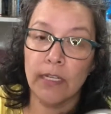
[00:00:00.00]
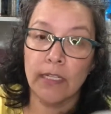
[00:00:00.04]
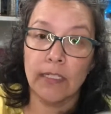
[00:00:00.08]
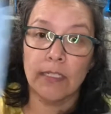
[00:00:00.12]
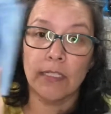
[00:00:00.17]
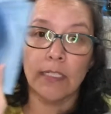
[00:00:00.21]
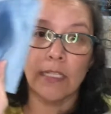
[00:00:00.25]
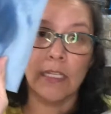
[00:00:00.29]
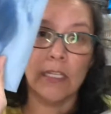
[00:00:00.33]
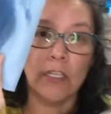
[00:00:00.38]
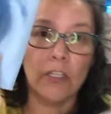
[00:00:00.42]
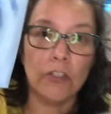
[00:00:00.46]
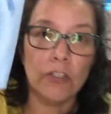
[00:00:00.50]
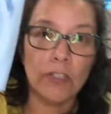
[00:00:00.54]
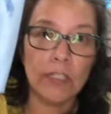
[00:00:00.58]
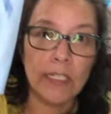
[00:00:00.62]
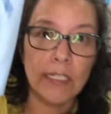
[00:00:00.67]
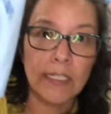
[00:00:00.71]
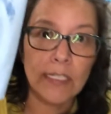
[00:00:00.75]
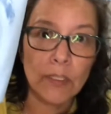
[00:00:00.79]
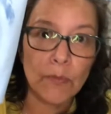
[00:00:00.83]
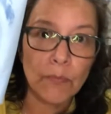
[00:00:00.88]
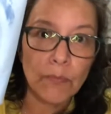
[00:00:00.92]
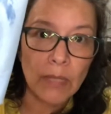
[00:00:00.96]
see, you see
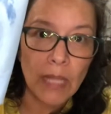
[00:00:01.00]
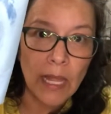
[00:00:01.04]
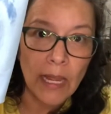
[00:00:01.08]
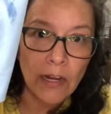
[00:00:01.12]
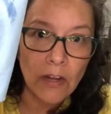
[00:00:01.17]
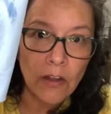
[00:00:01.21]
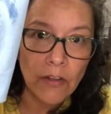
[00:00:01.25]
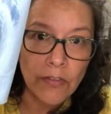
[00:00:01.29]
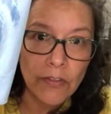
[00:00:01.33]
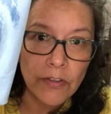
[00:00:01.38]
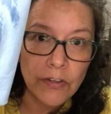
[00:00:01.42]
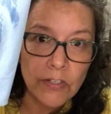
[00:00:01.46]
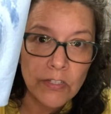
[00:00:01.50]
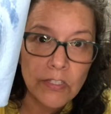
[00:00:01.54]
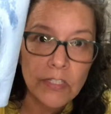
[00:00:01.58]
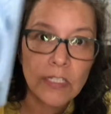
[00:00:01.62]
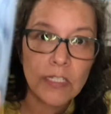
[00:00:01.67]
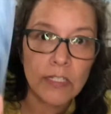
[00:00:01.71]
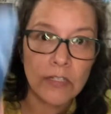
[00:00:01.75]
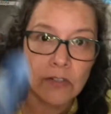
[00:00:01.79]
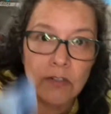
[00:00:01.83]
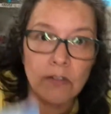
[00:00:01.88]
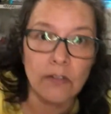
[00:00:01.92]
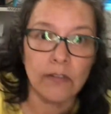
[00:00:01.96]
some black on there
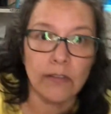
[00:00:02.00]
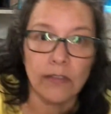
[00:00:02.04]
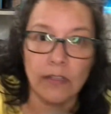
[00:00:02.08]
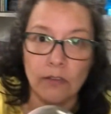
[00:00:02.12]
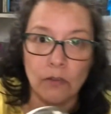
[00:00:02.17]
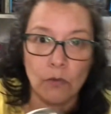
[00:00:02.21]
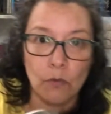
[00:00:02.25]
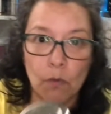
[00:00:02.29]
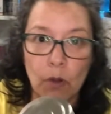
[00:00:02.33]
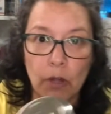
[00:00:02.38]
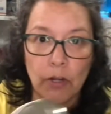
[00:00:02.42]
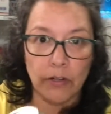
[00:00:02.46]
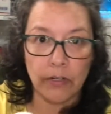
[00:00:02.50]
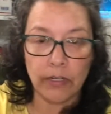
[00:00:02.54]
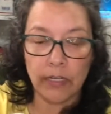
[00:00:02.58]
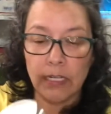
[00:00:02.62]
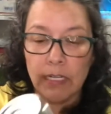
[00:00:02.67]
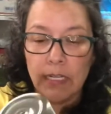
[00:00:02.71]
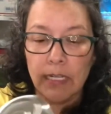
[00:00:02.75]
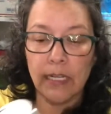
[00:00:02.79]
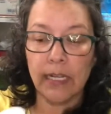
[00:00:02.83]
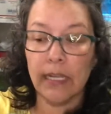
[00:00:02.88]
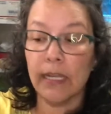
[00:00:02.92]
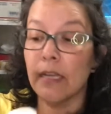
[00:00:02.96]
still that the water
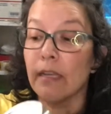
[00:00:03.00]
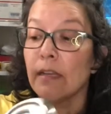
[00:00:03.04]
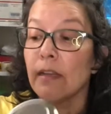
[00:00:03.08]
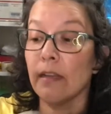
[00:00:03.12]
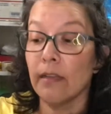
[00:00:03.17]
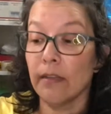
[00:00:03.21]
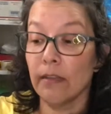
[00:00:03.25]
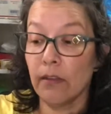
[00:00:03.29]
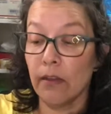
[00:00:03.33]
didn't get and the